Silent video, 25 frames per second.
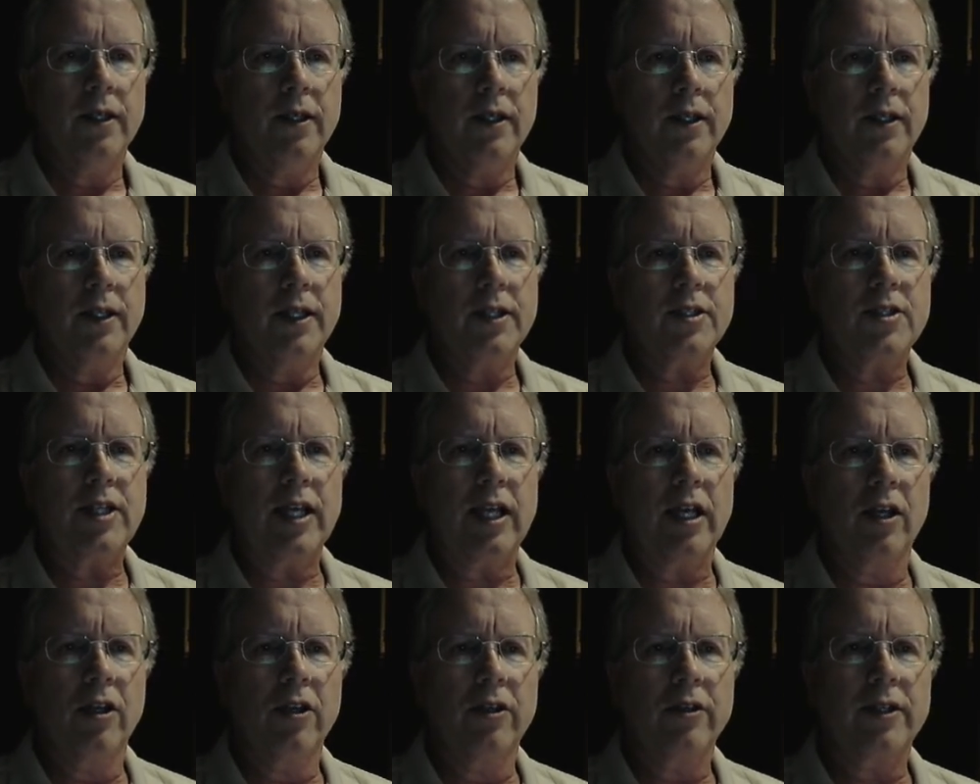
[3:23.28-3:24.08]
Let's
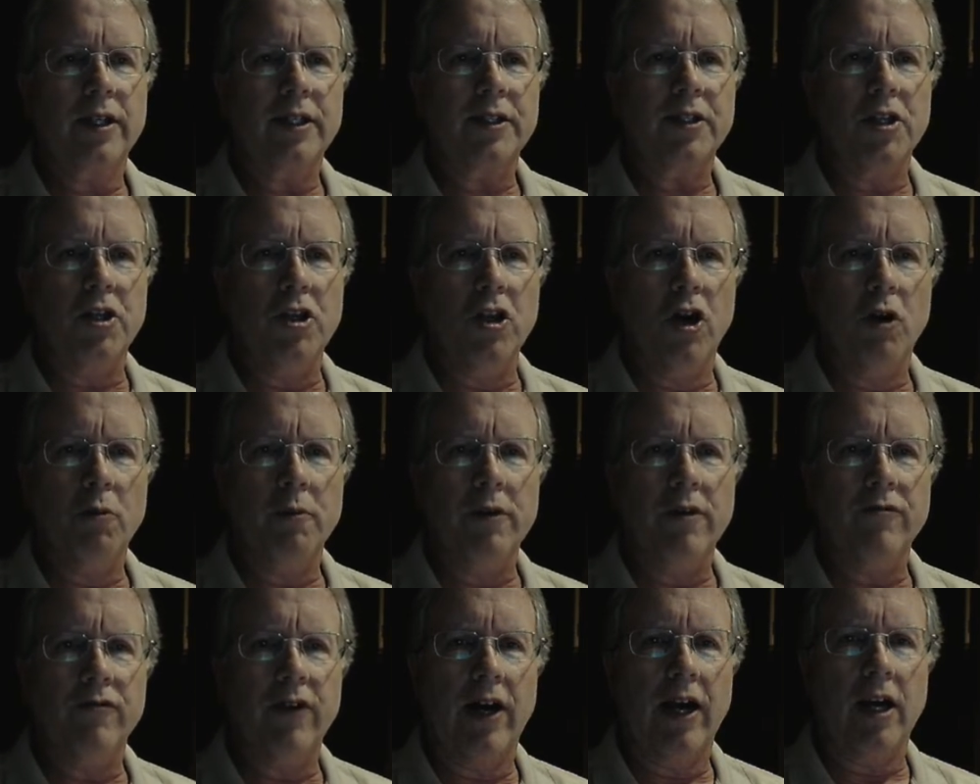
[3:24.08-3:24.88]
take a look at the GNOME
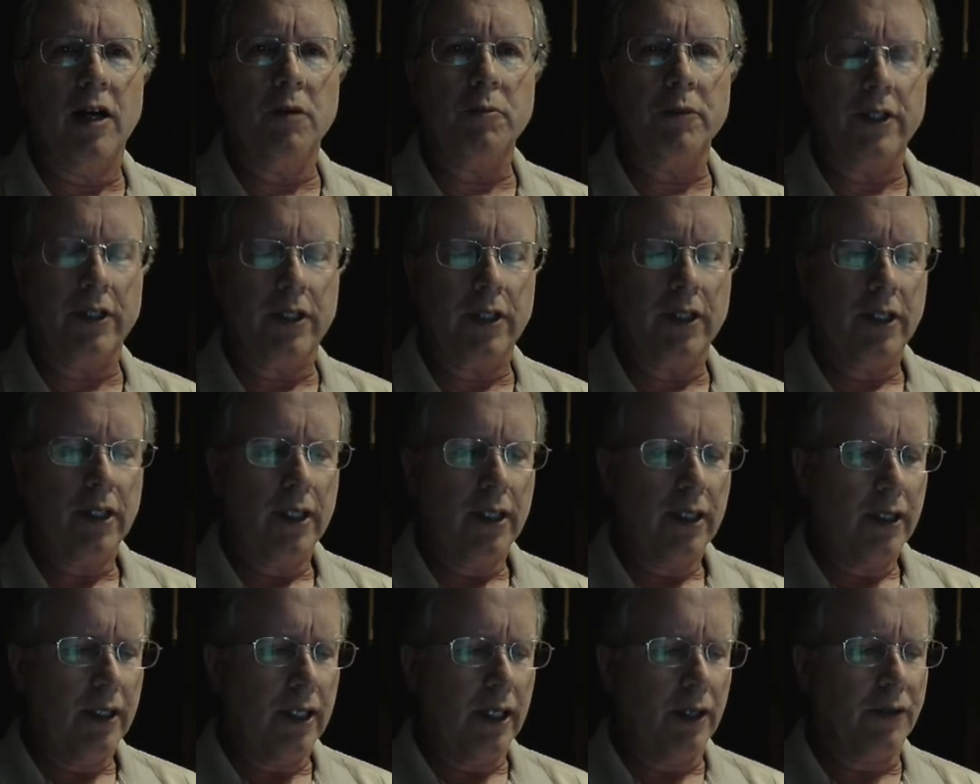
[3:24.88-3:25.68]
environment.
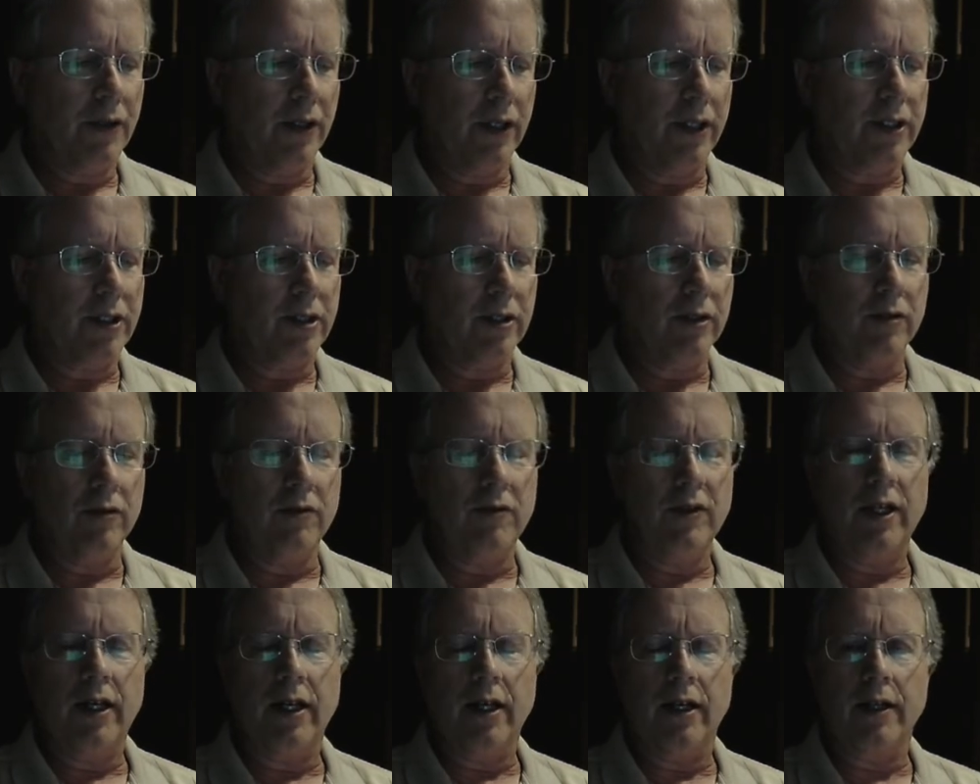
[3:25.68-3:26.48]
I'm going
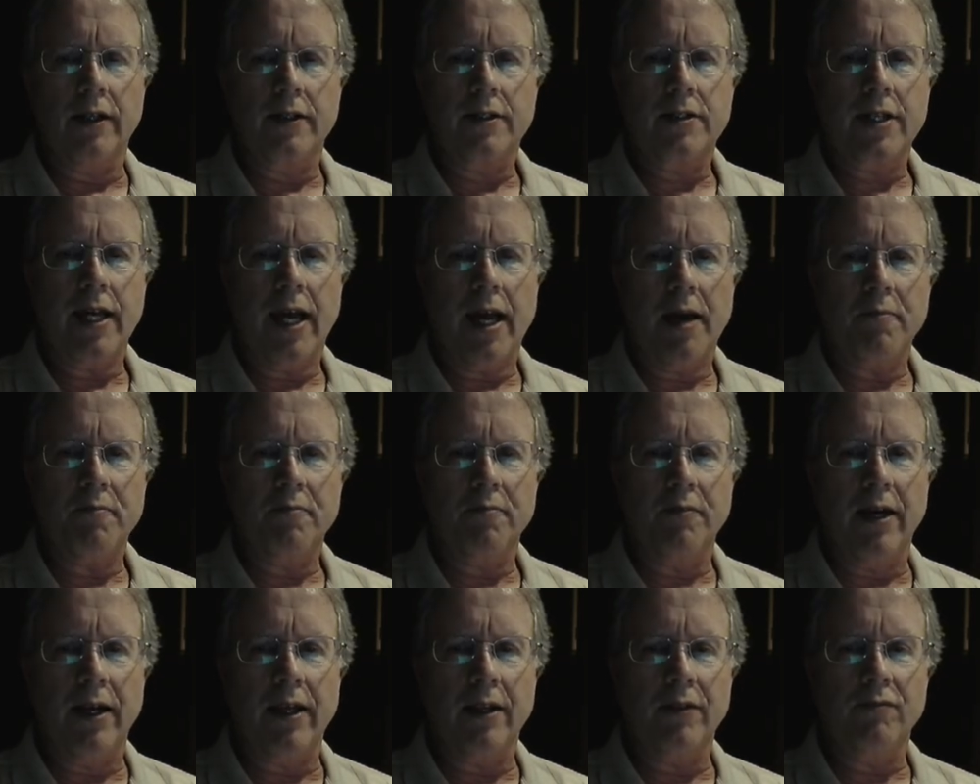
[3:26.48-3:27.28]
to tap
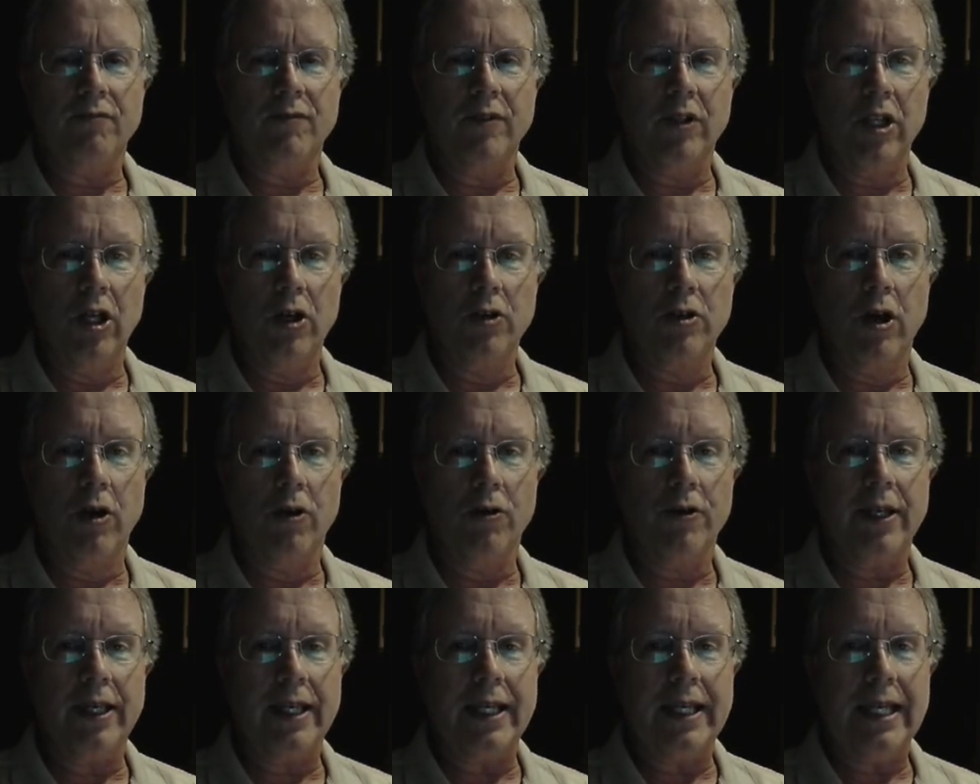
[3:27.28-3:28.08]
my
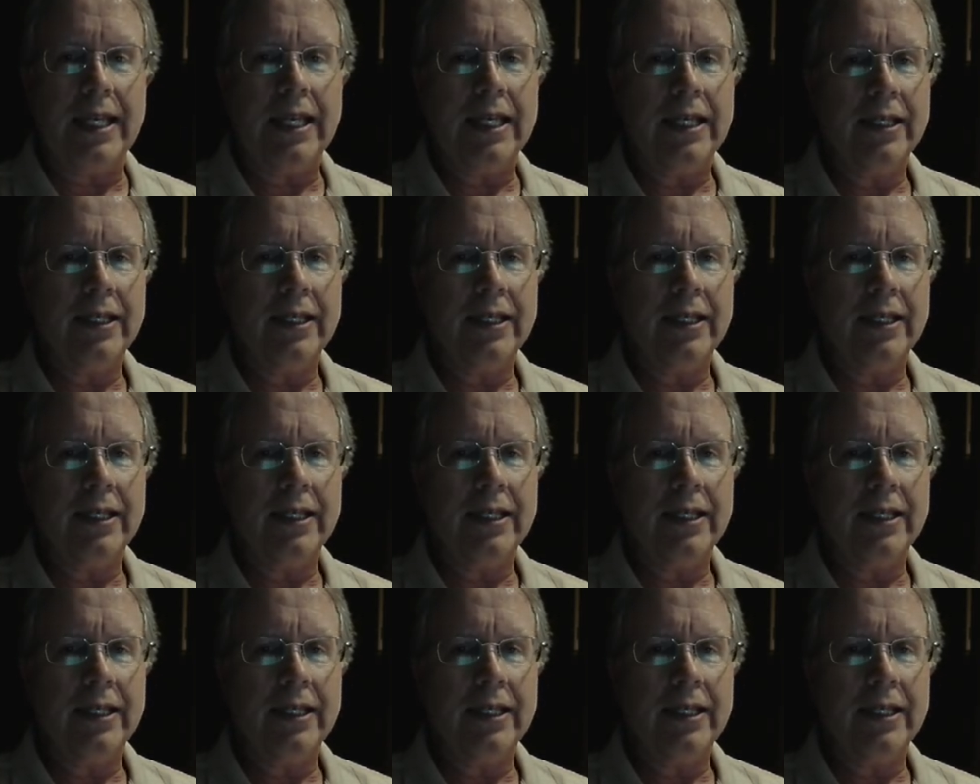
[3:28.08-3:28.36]
logo key